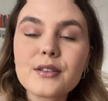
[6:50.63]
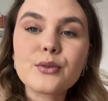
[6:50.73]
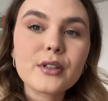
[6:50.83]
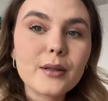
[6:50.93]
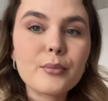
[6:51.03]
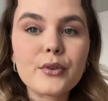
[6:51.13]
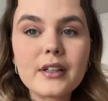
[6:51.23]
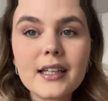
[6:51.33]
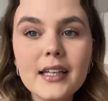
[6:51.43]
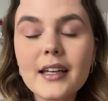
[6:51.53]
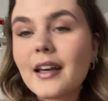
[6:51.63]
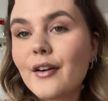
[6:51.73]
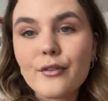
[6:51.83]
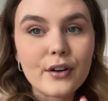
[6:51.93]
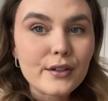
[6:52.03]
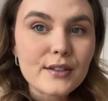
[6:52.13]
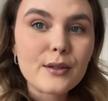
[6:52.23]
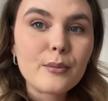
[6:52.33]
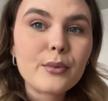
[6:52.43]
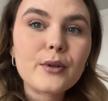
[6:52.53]
is really pretty. Very
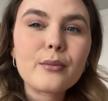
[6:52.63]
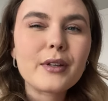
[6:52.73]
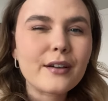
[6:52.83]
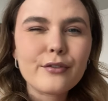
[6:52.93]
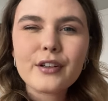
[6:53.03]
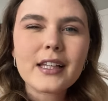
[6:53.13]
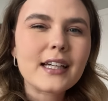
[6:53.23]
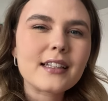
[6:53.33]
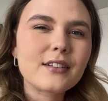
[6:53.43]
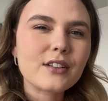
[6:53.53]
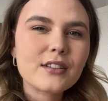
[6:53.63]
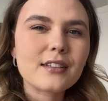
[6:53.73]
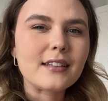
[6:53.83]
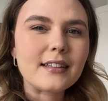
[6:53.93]
simple, but I feel like it does the